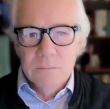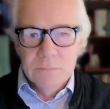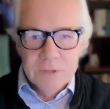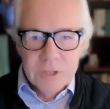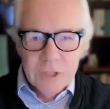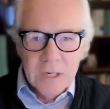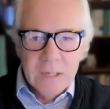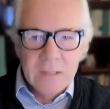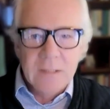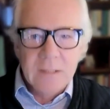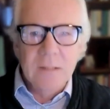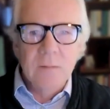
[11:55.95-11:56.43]

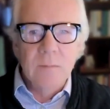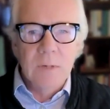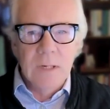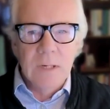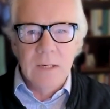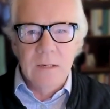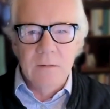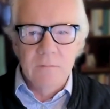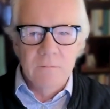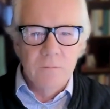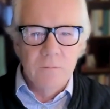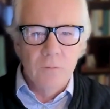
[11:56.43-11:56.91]
chatting
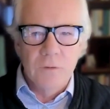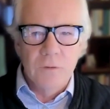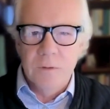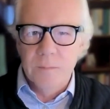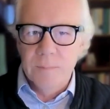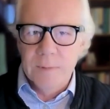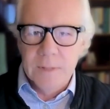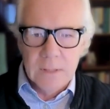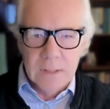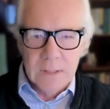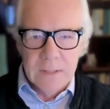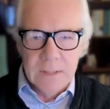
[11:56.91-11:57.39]
back and forth
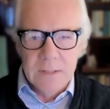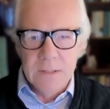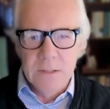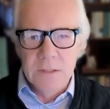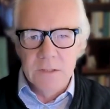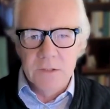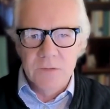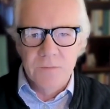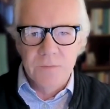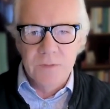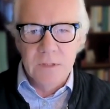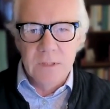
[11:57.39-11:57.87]
about
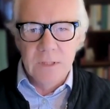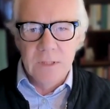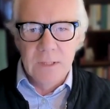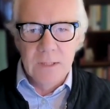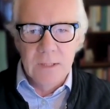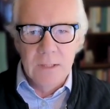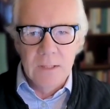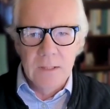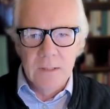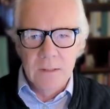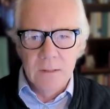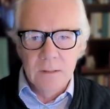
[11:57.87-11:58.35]
ideas for the
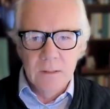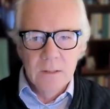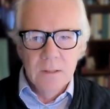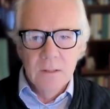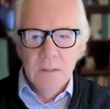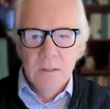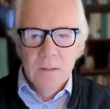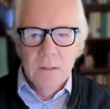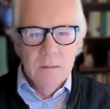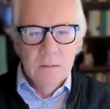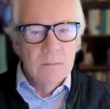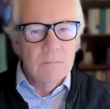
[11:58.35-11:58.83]
day,
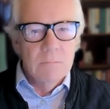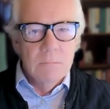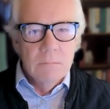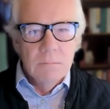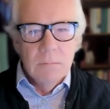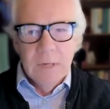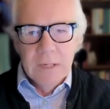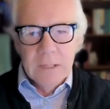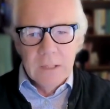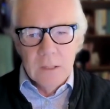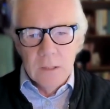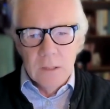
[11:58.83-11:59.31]

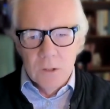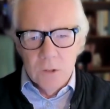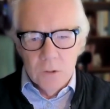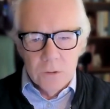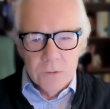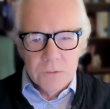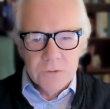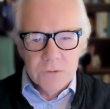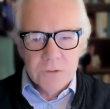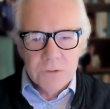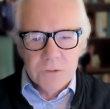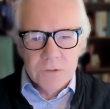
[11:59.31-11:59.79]
making
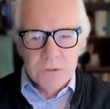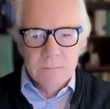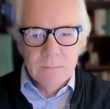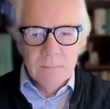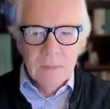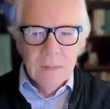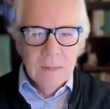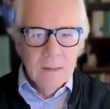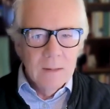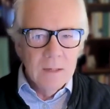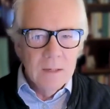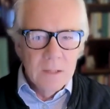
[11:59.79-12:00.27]
notes,
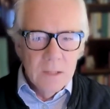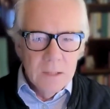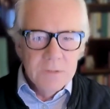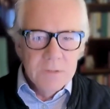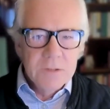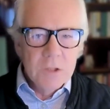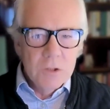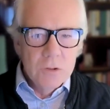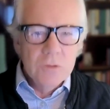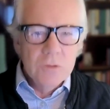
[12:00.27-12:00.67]
is a